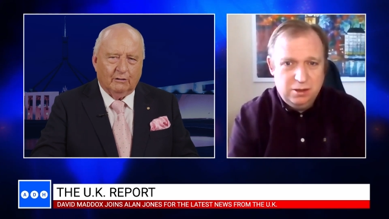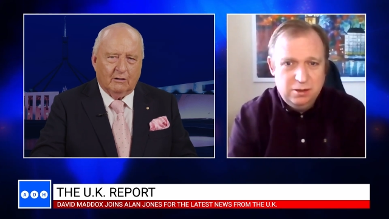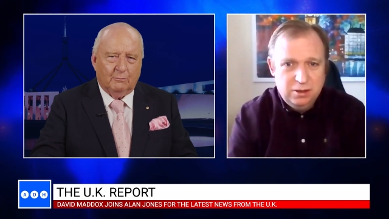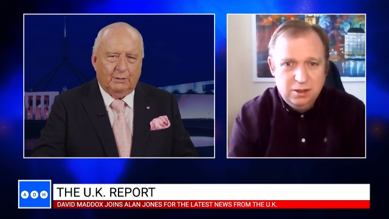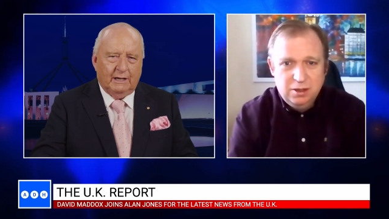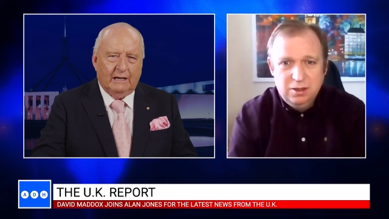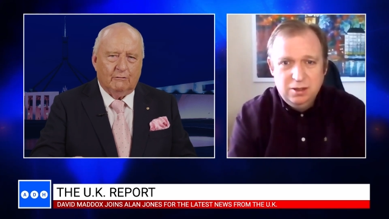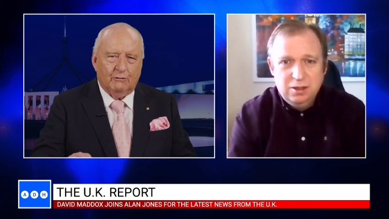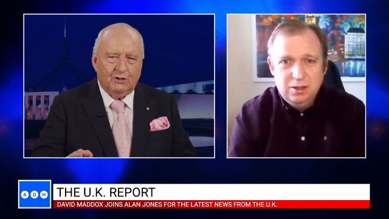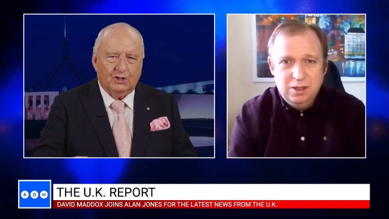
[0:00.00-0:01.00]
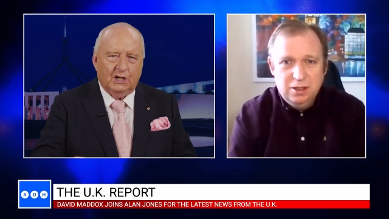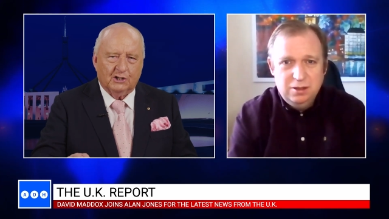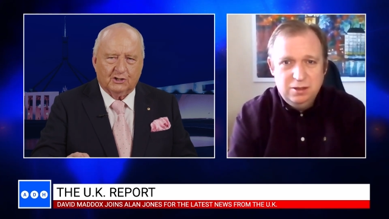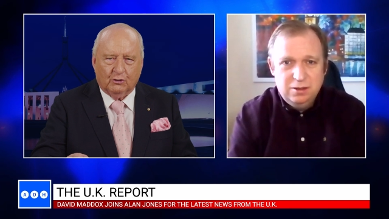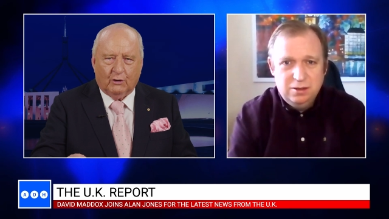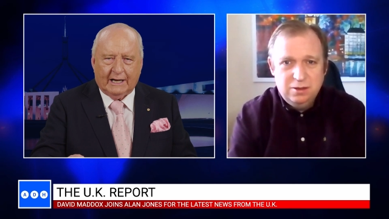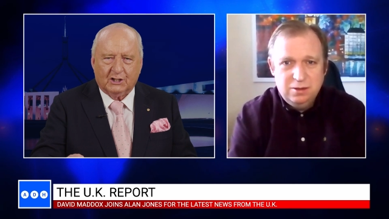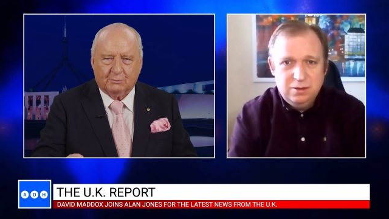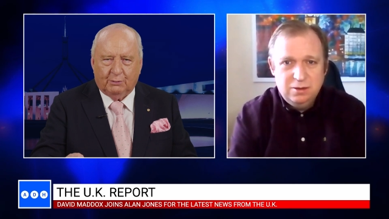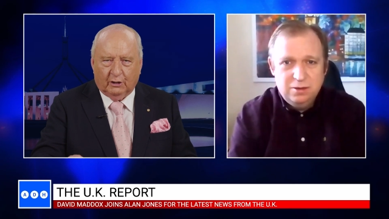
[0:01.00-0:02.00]
Speaker 1: to compare Rishi
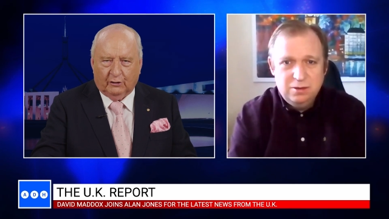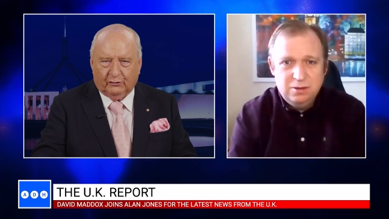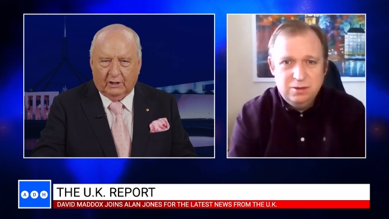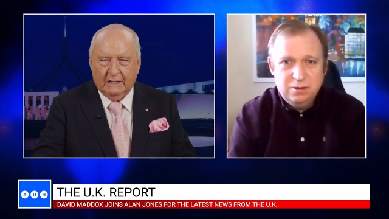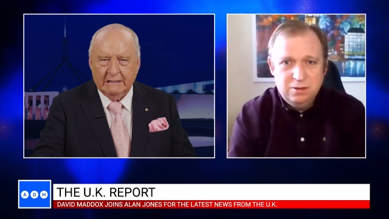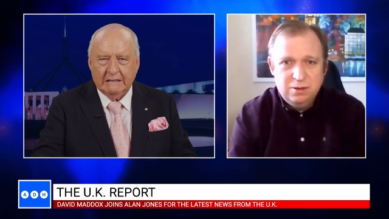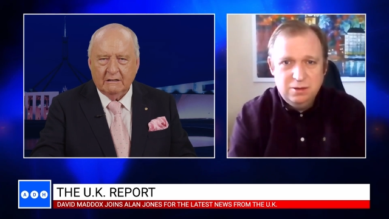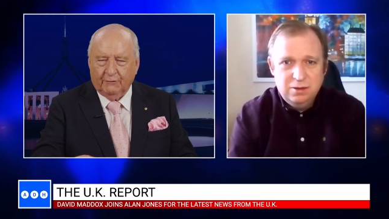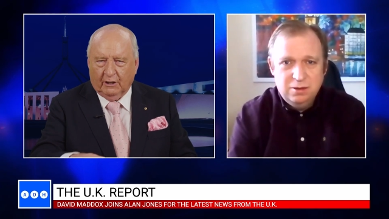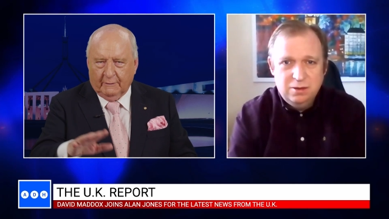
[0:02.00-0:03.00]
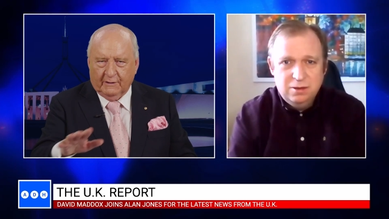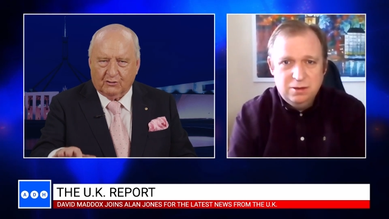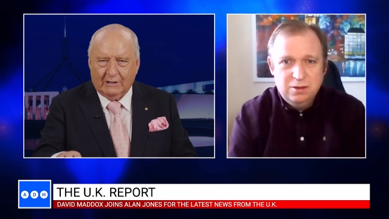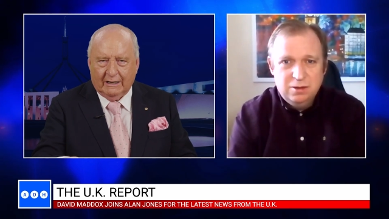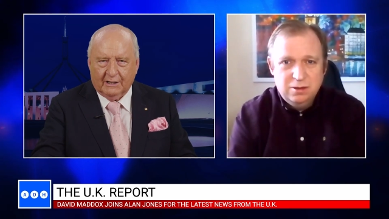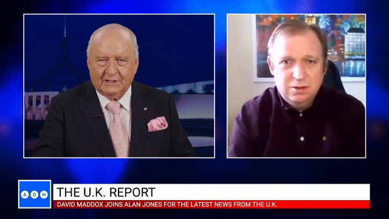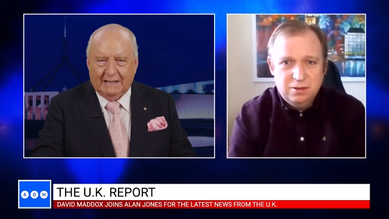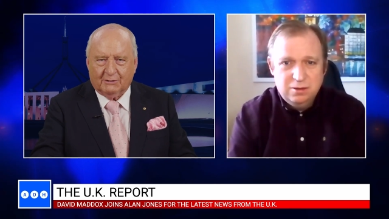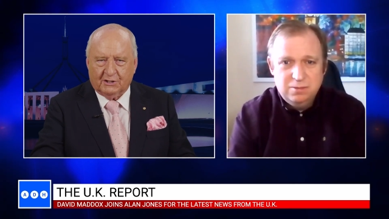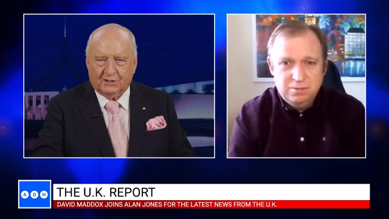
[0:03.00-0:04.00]
Sunak's policy, following the Australian
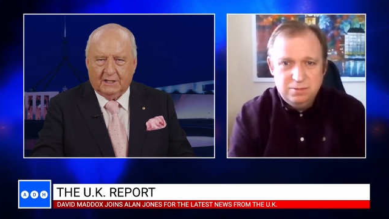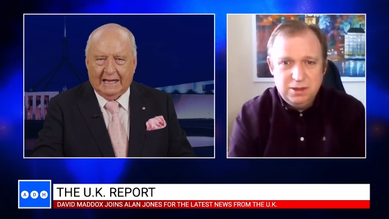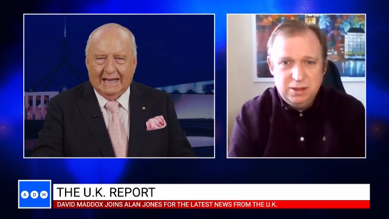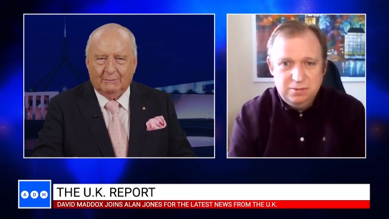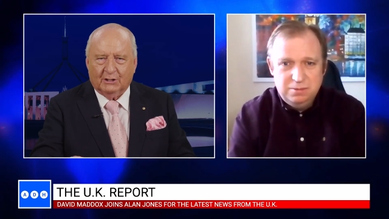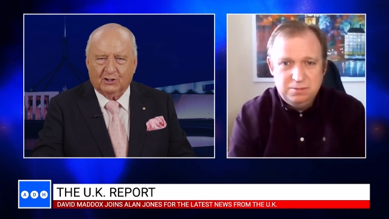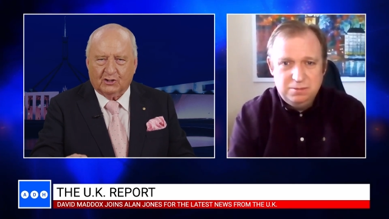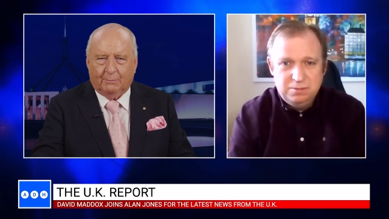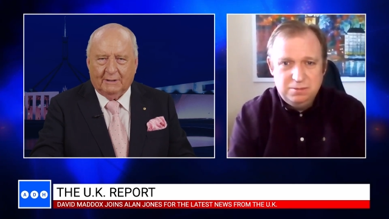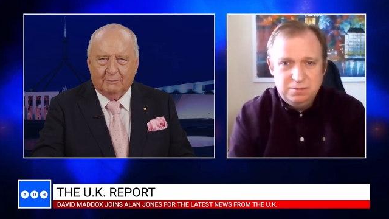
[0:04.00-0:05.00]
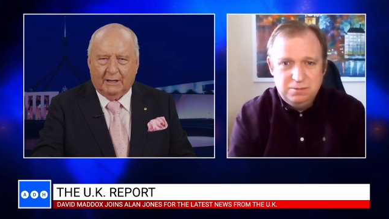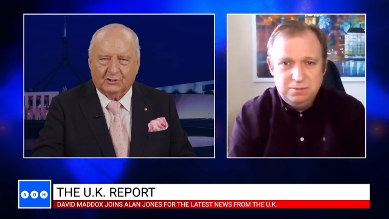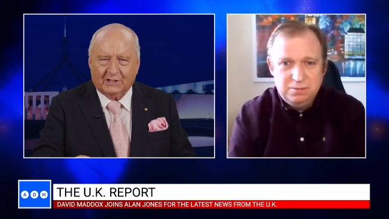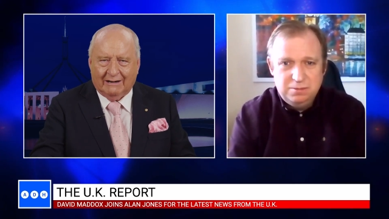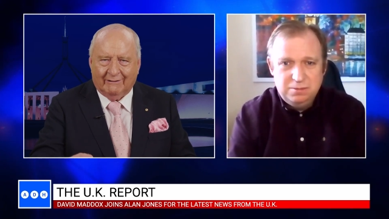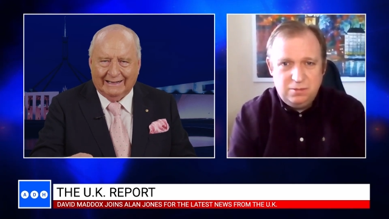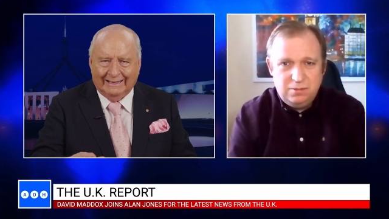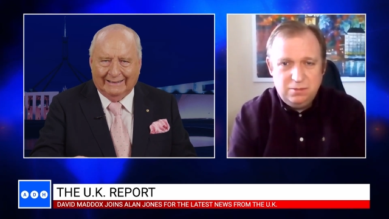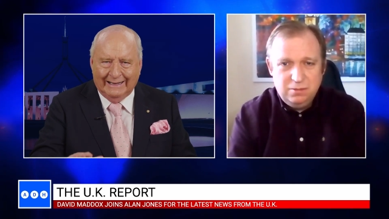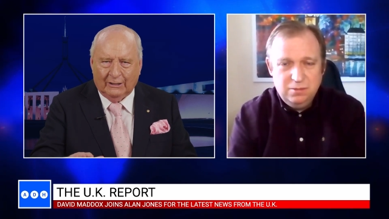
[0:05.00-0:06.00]
example, as I said, aimed yeah. at stopping boats carrying
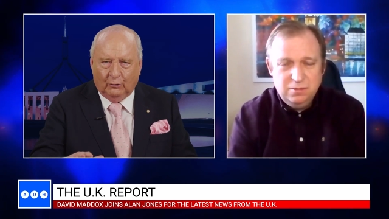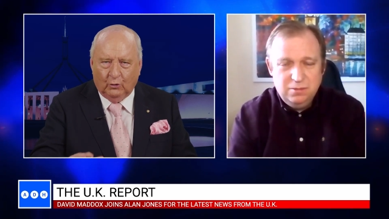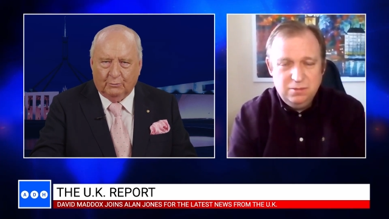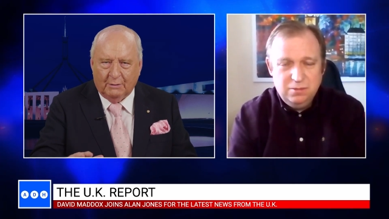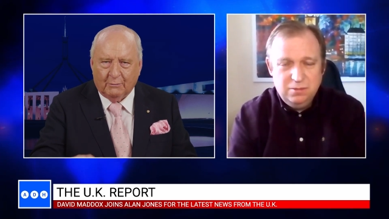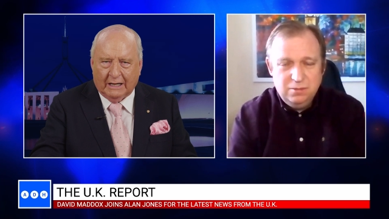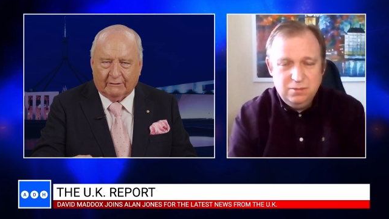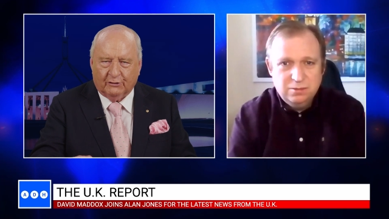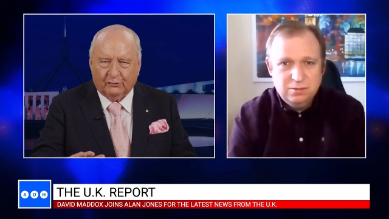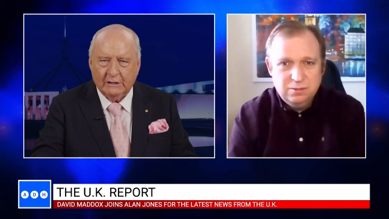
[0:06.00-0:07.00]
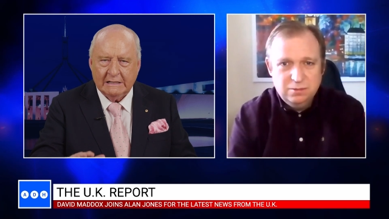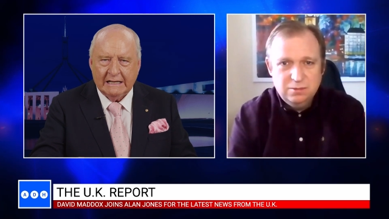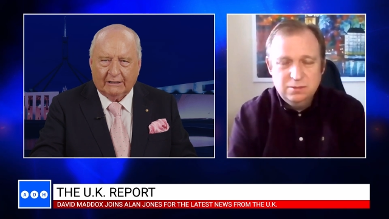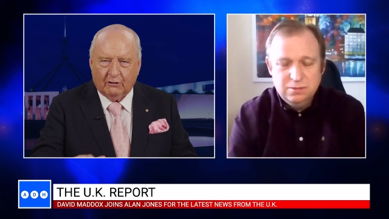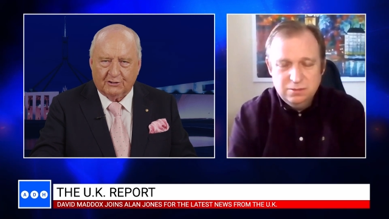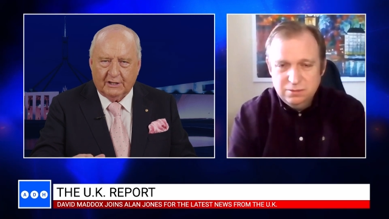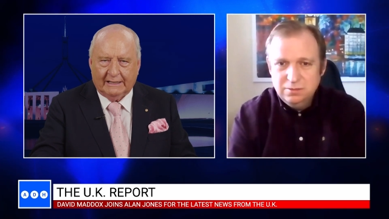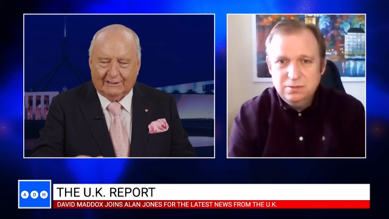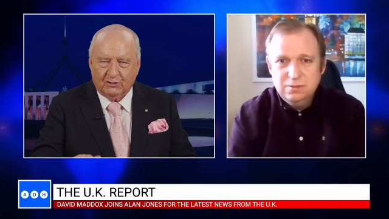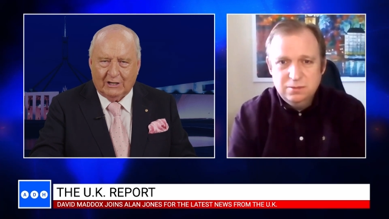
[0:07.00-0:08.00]
illegal would-be migrants across the
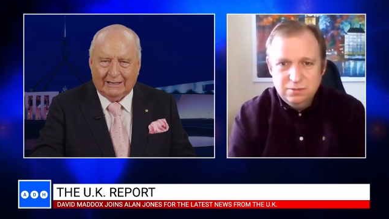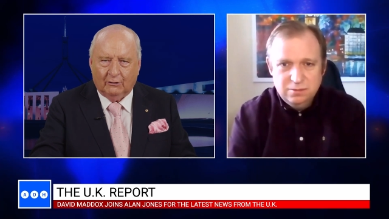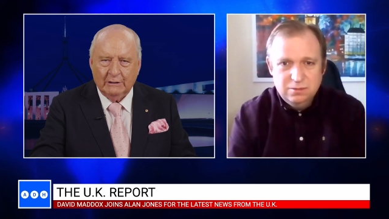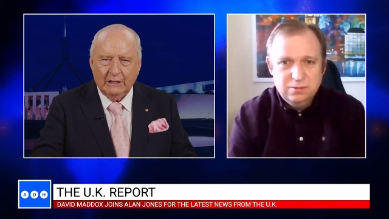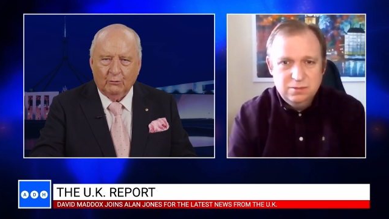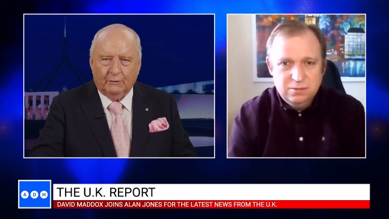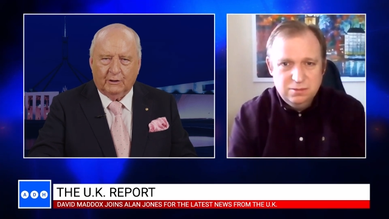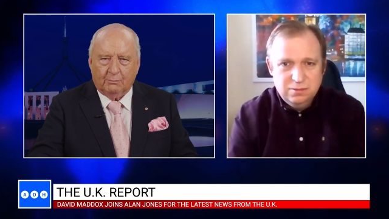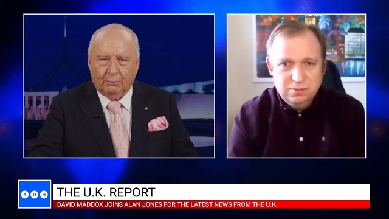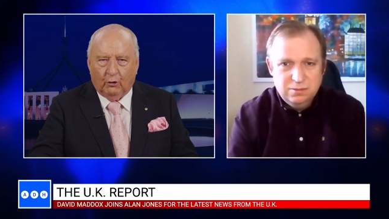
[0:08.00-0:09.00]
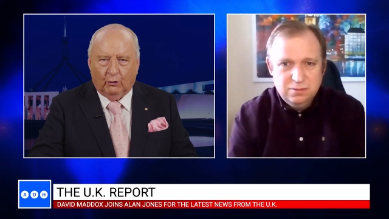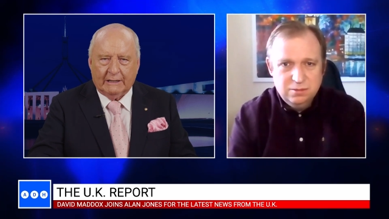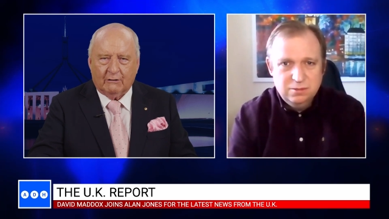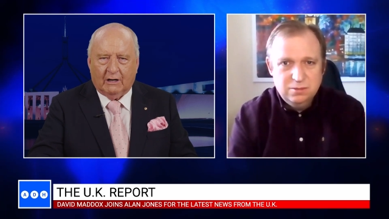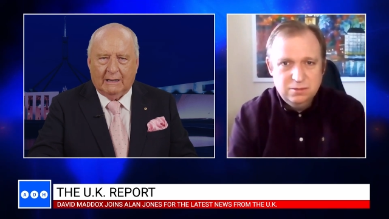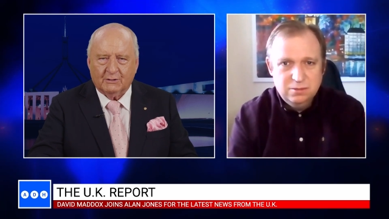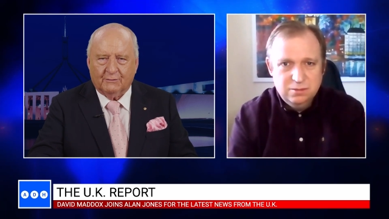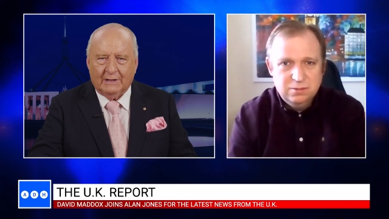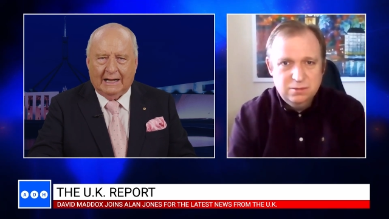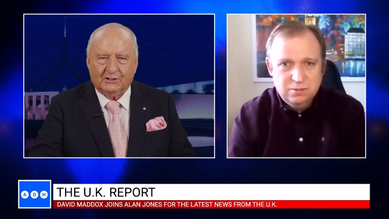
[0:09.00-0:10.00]
English Channel with the appalling crimes
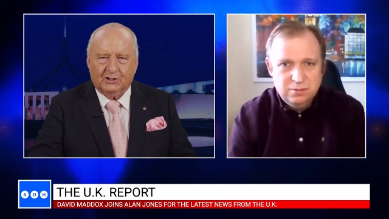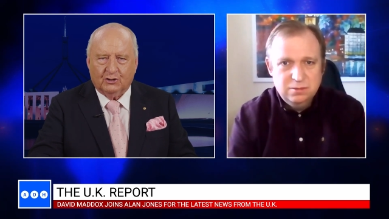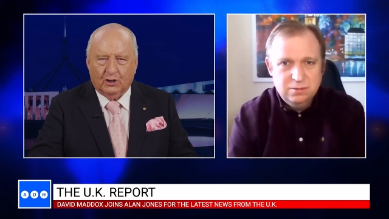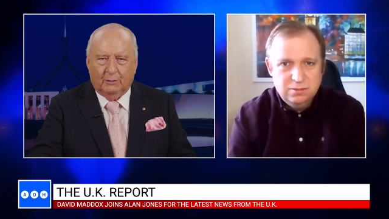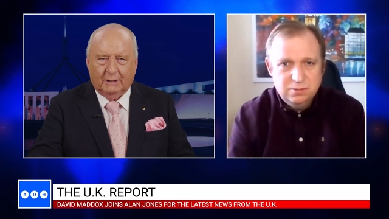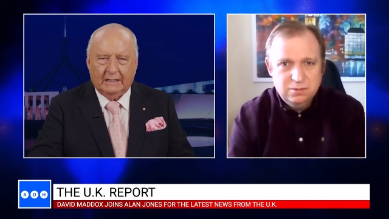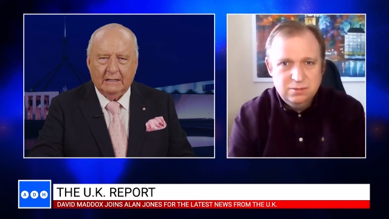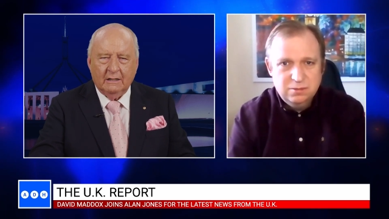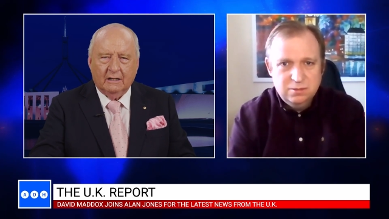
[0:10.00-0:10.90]
of Nazi Germany.